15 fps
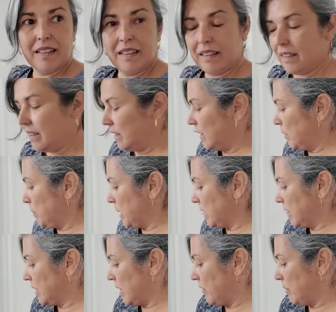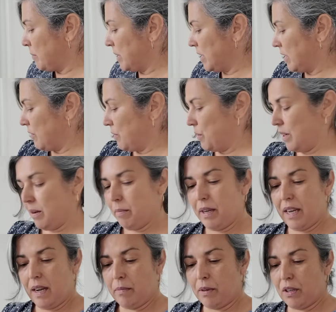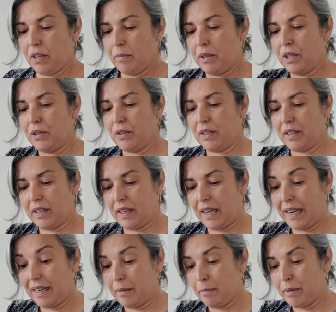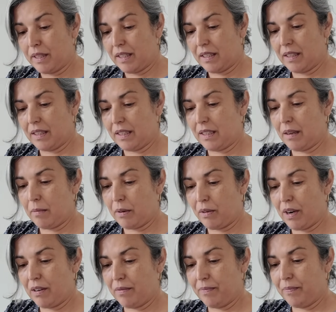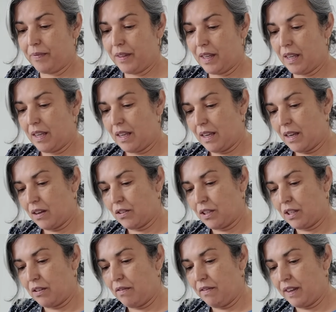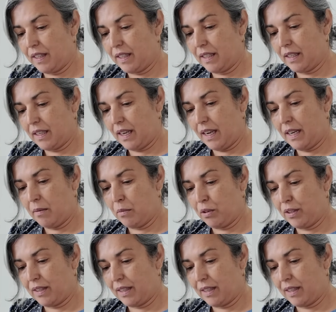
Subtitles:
Since I've been stabbing myself quite a bit, I'm gonna be using clips this time around because I don't fancy any more